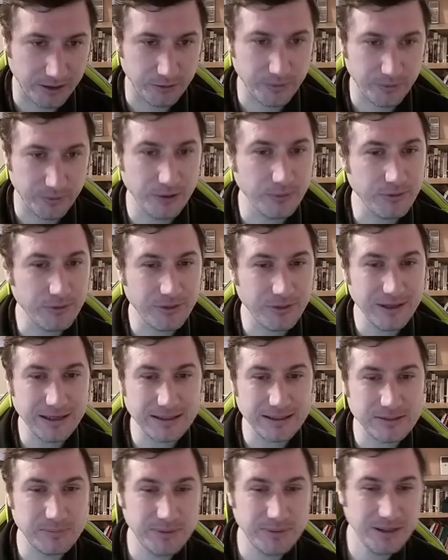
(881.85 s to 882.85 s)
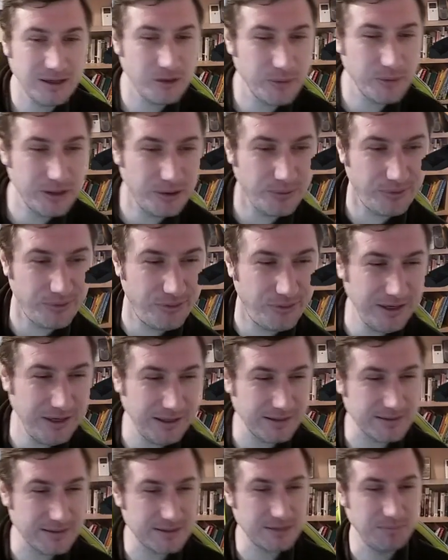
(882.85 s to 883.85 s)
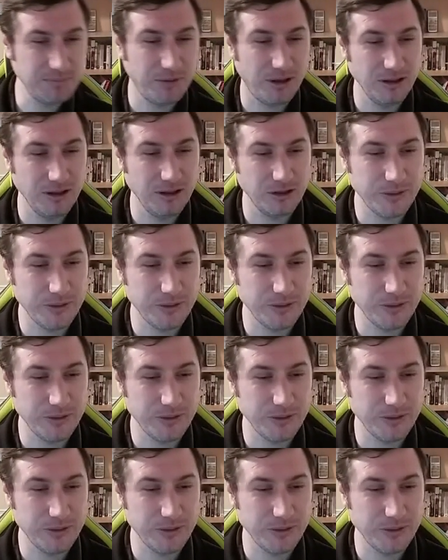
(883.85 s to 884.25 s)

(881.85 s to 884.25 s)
We don't think it's bigger. We don't think it's smaller.